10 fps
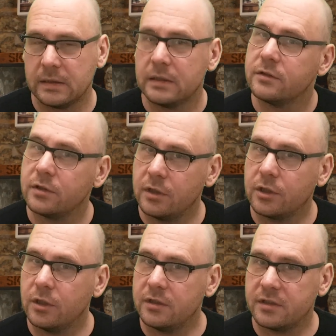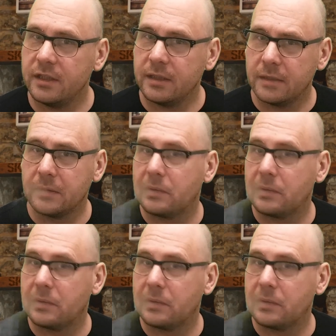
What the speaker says: So you could say